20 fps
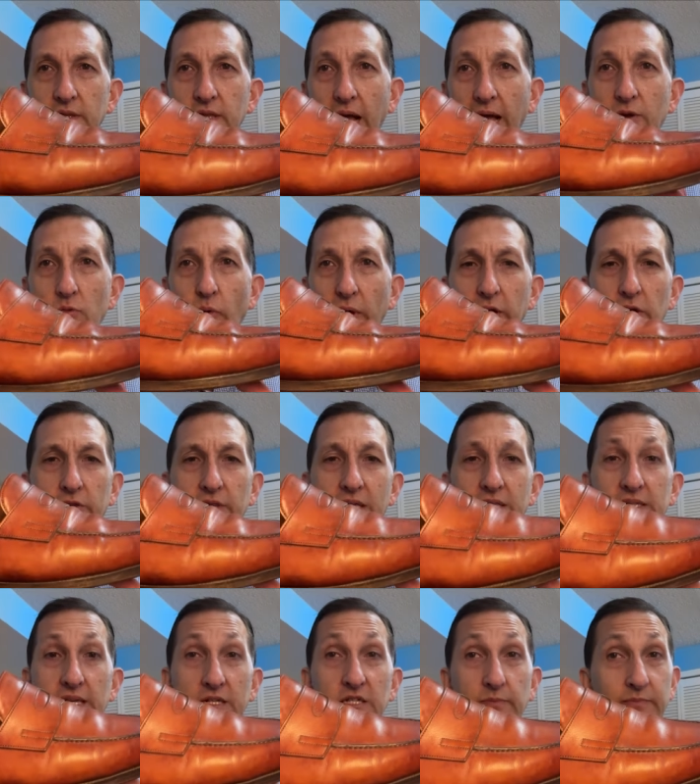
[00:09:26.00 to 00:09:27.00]
I wear
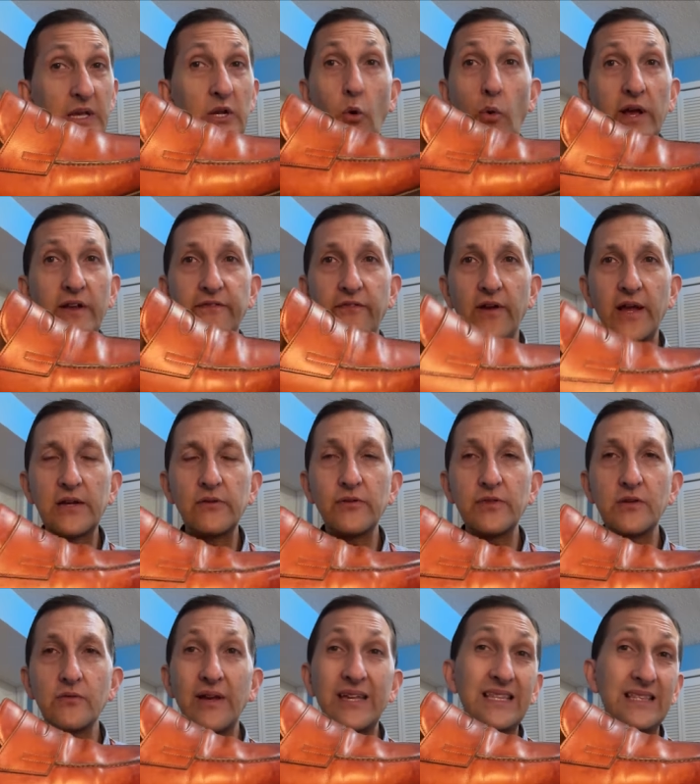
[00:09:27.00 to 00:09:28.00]
these, and to be quite frank with
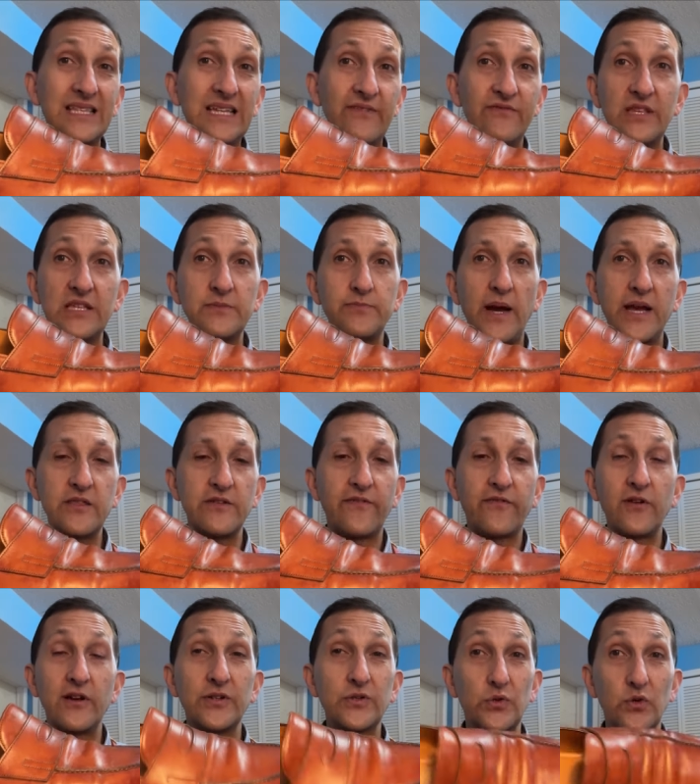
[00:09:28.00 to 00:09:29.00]
you, I leave these by the
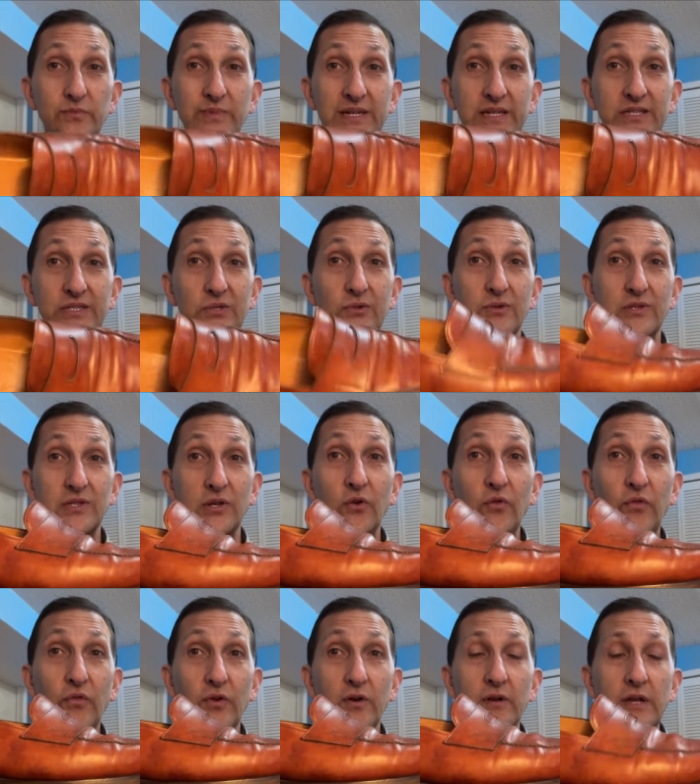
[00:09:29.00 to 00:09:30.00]
front door because they're a
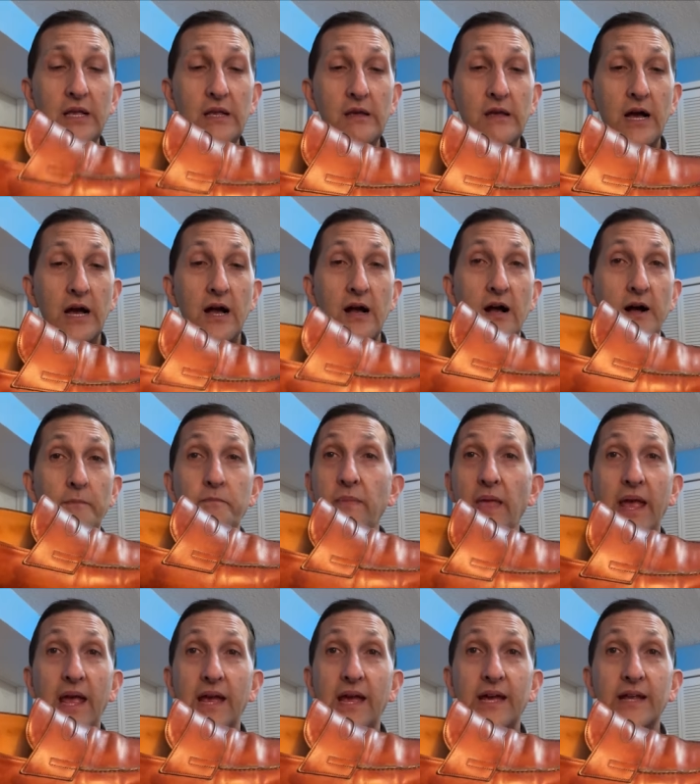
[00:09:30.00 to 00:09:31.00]
loafer, um,
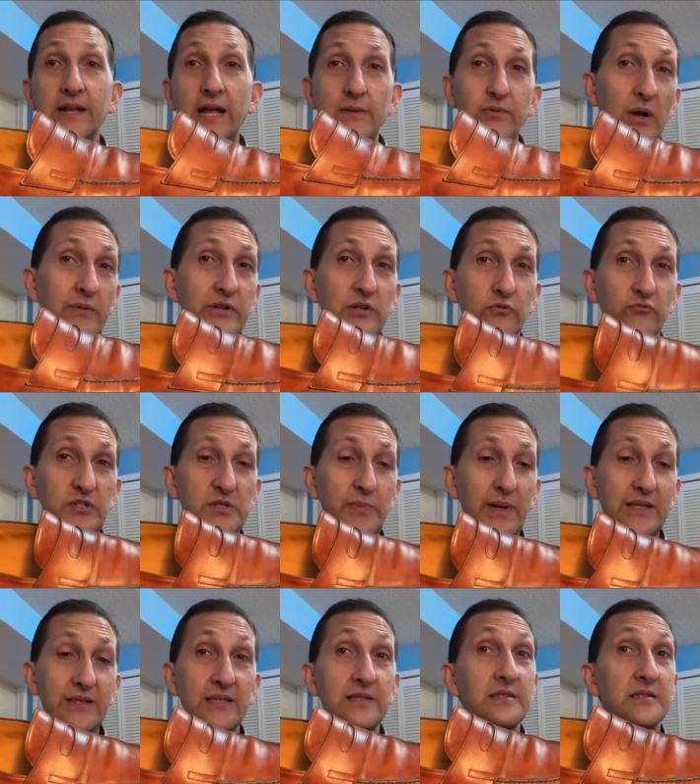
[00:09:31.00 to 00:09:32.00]
and I probably don't
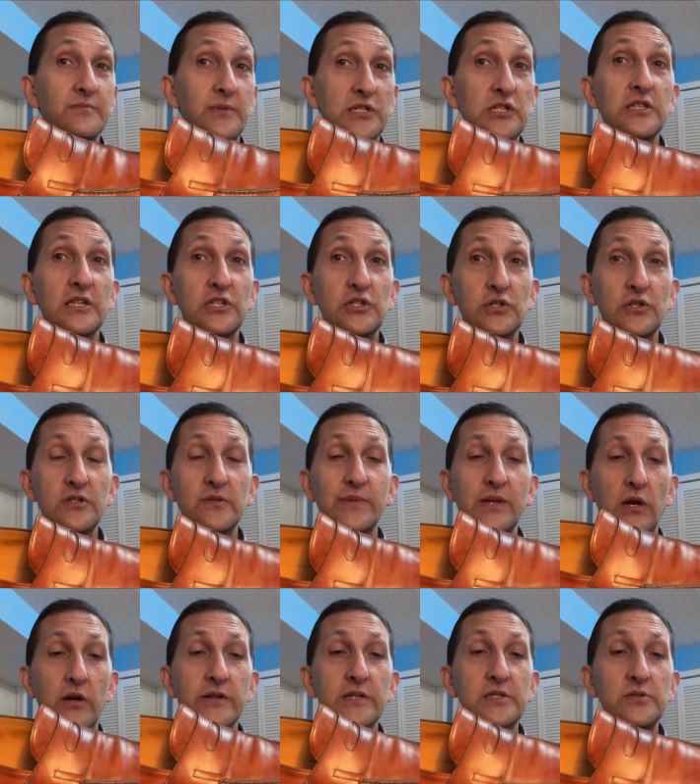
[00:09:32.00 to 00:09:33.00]
respect these as much as I should, to be
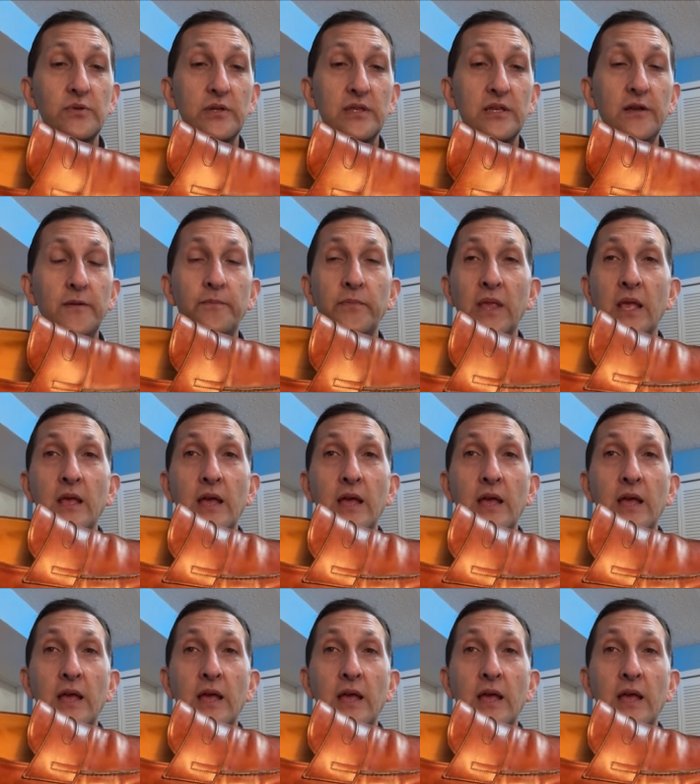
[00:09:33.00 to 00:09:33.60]
honest with you.